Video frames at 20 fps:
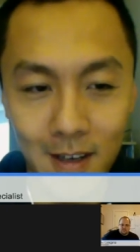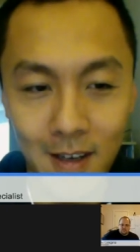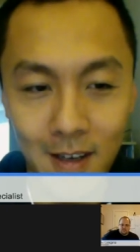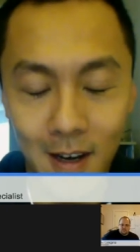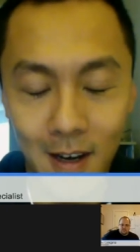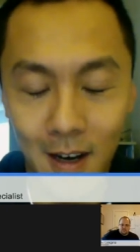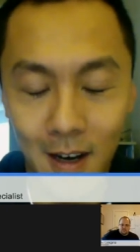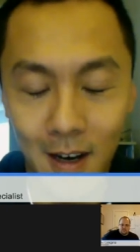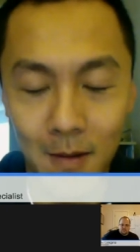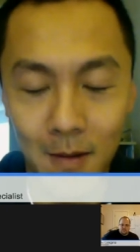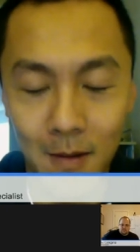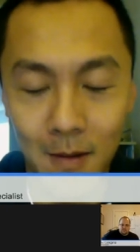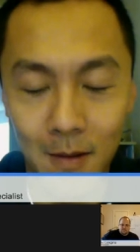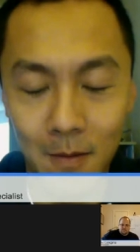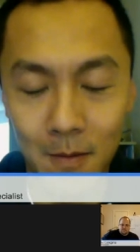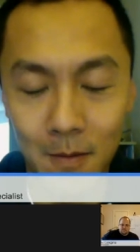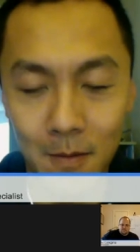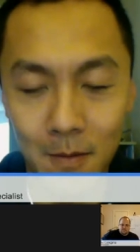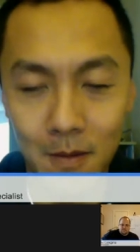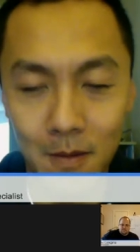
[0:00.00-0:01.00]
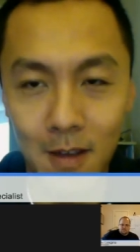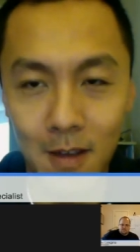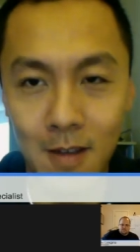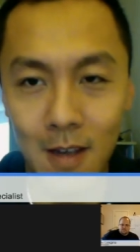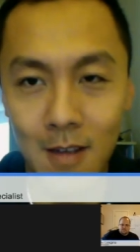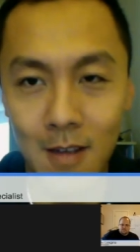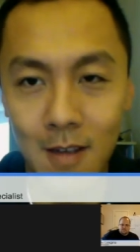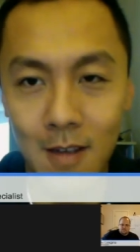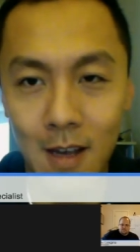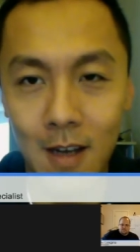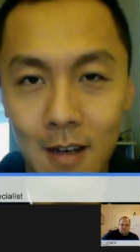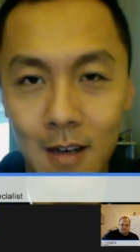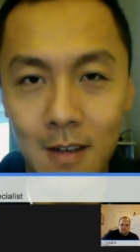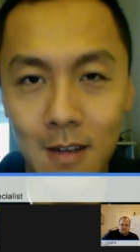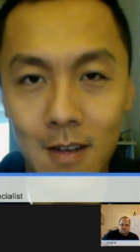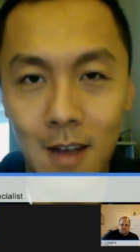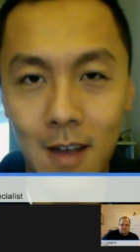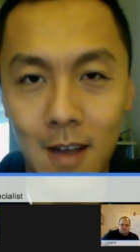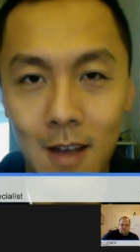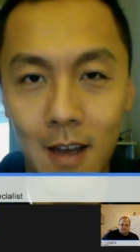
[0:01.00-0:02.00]
Second
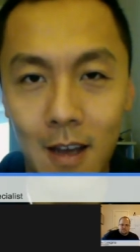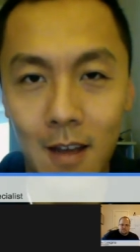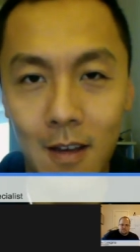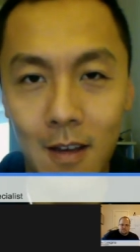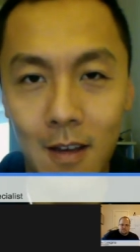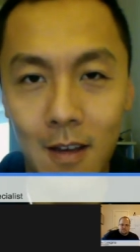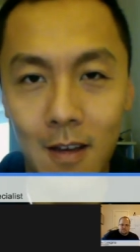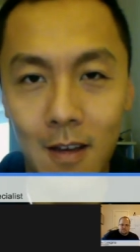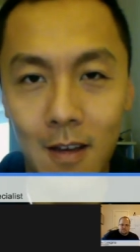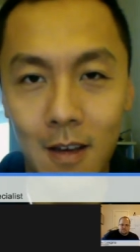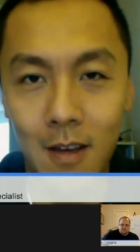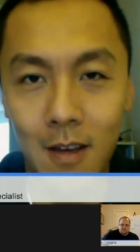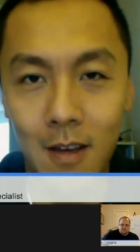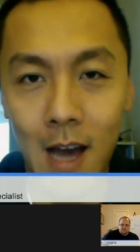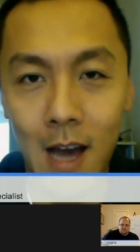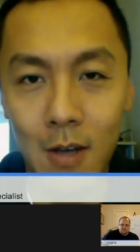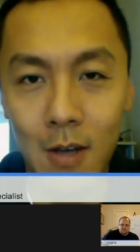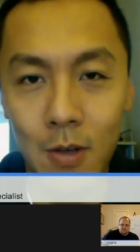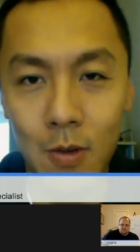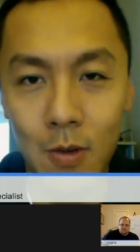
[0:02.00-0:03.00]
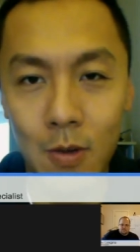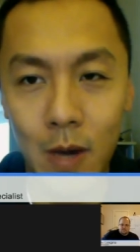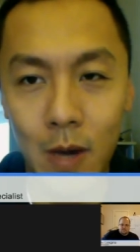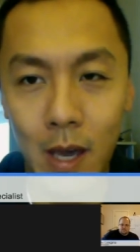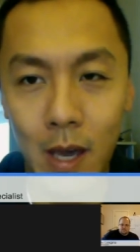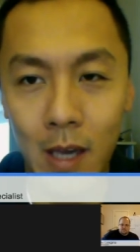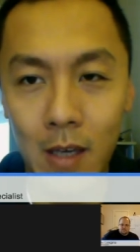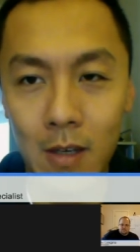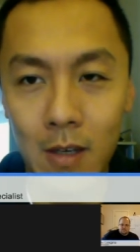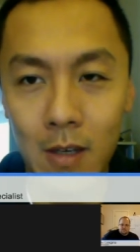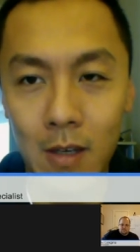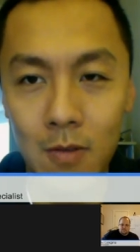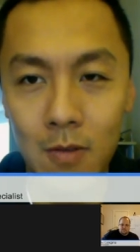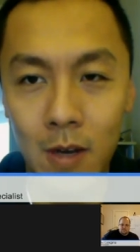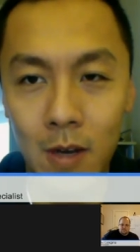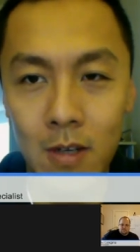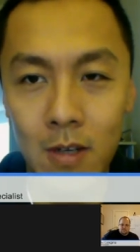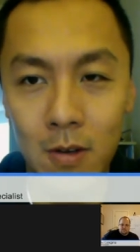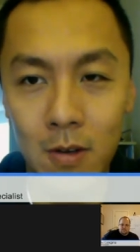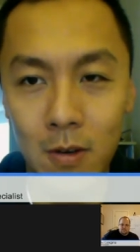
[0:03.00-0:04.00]
is like the actual age
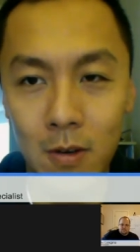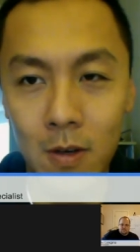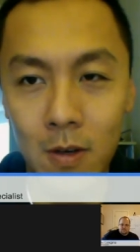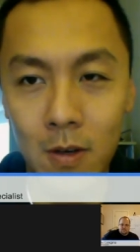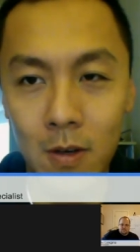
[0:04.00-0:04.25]
range too,